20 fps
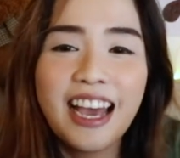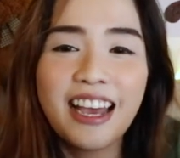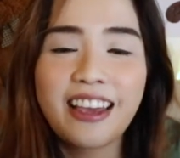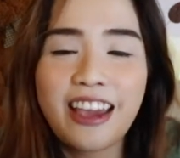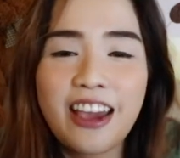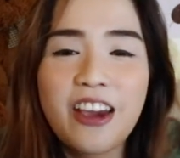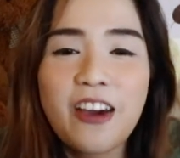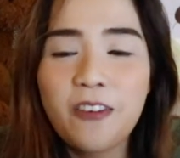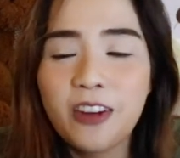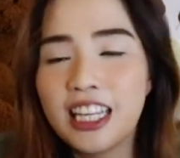
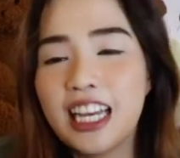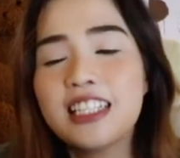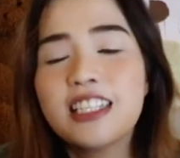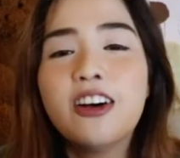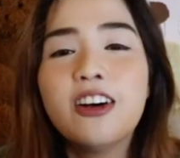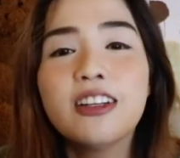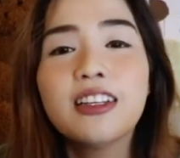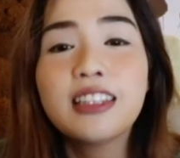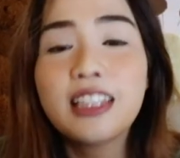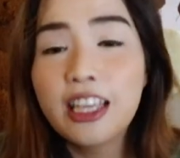Okay, well, that's
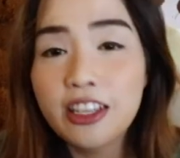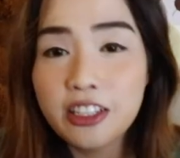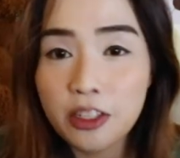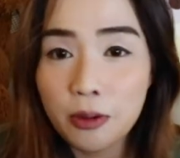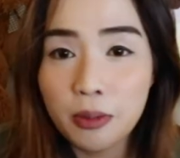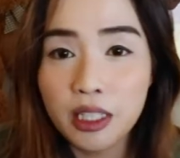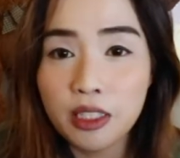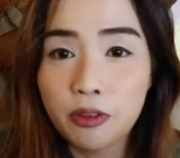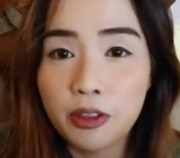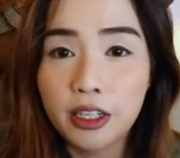all. Thank you
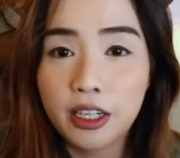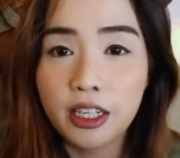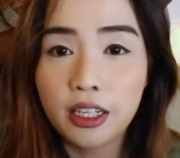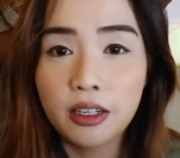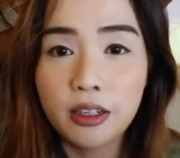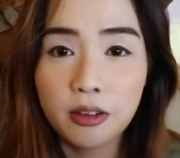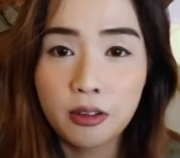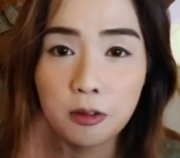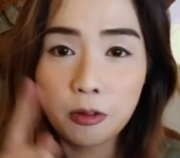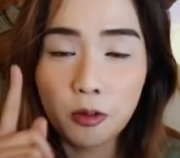so much
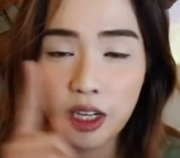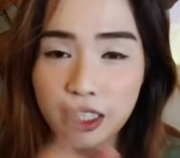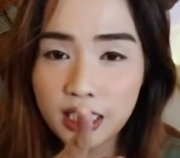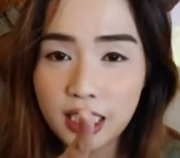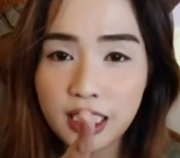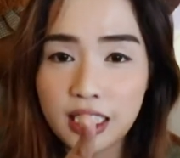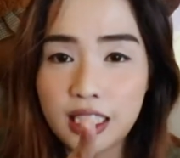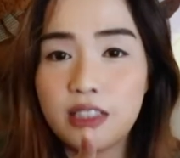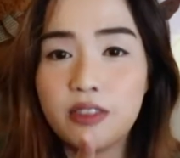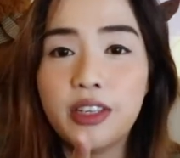for
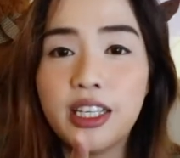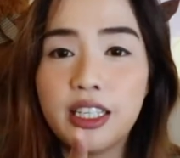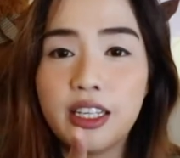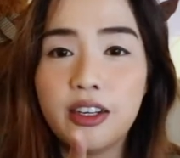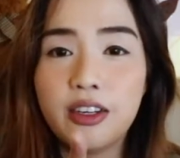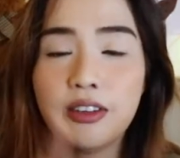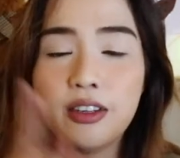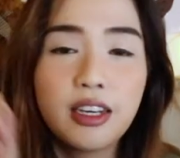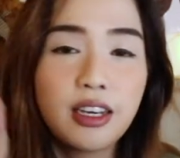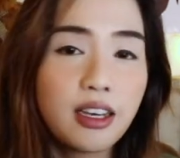watching this
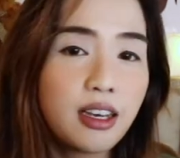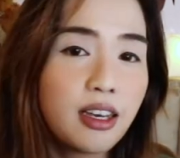video.